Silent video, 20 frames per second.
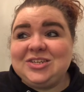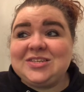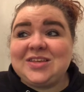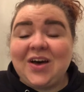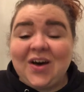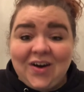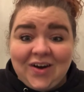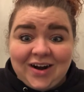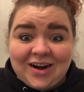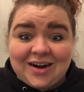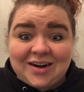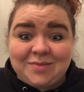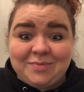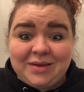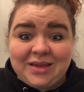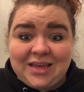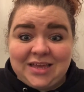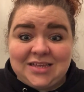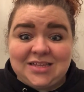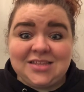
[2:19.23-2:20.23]
which is
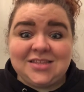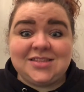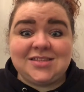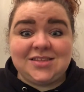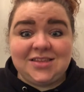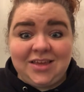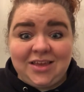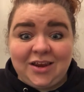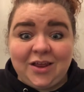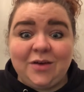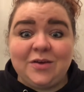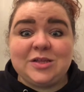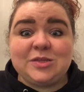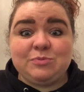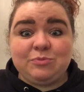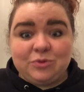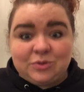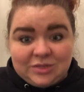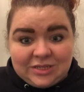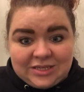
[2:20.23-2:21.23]
hard because,
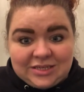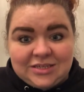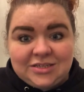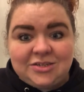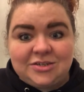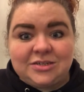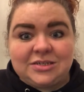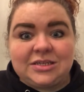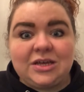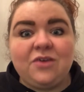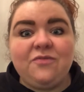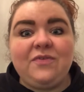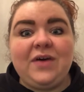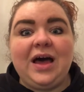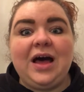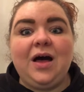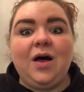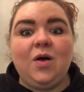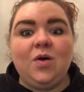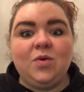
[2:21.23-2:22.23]
it's pulling
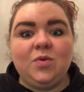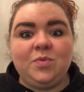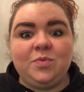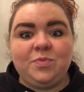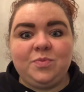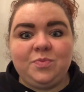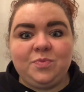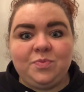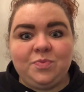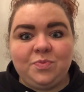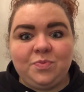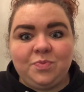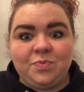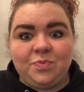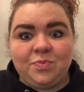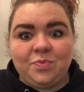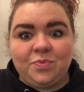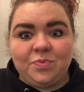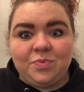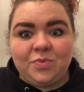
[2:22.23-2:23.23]
yourself out,
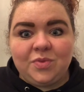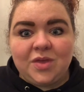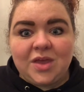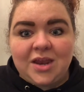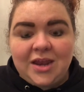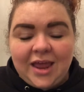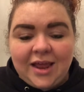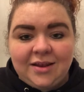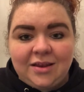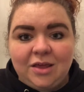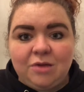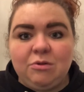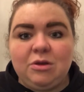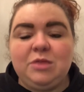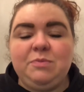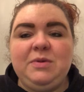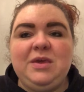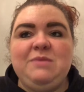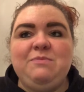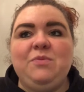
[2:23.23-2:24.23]

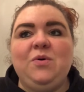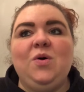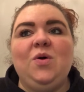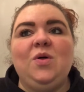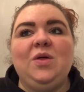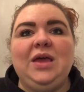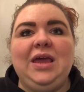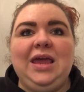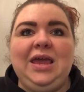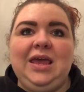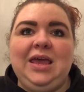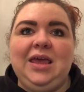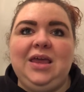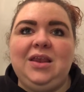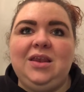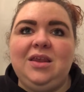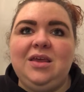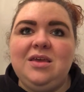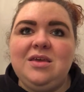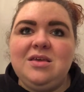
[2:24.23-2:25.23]
connecting with people,
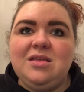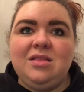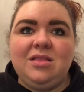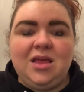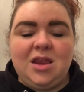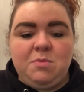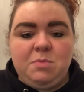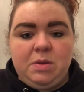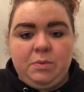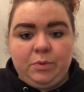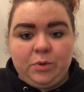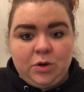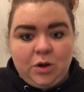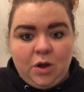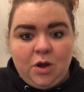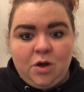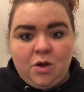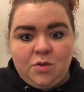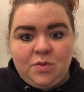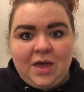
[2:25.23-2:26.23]
and letting
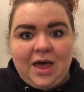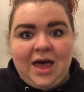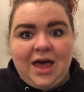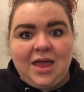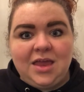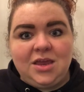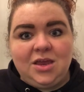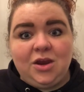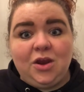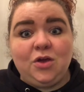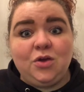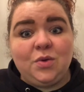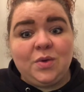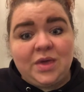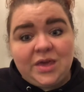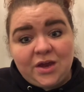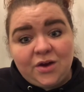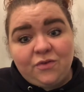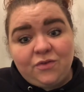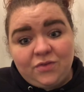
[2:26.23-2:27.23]
people know that,
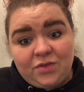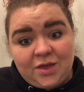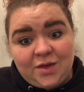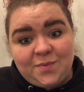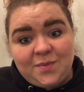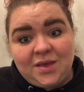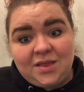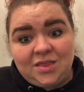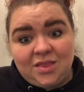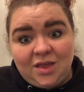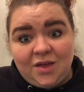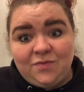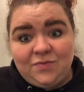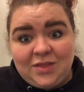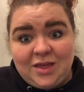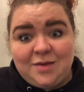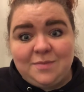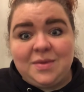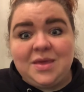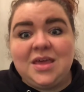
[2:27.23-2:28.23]
you care for them
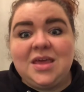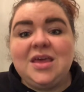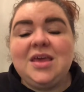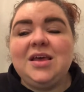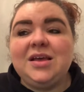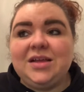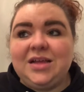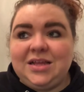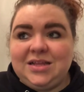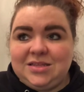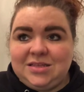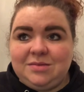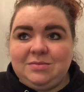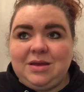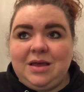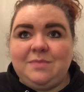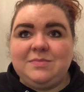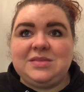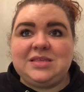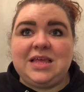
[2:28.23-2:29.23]
and love them.
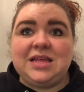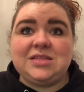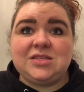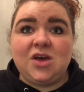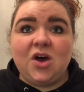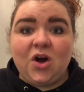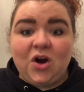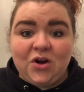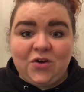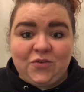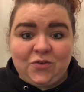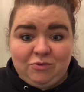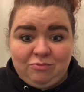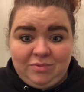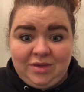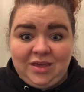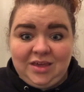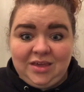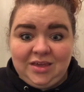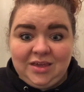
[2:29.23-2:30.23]
And sometimes that's
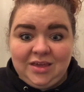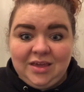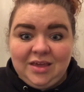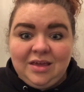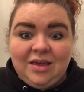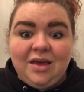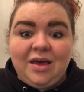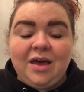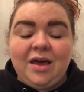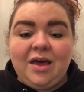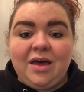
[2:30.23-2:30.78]
hard for me.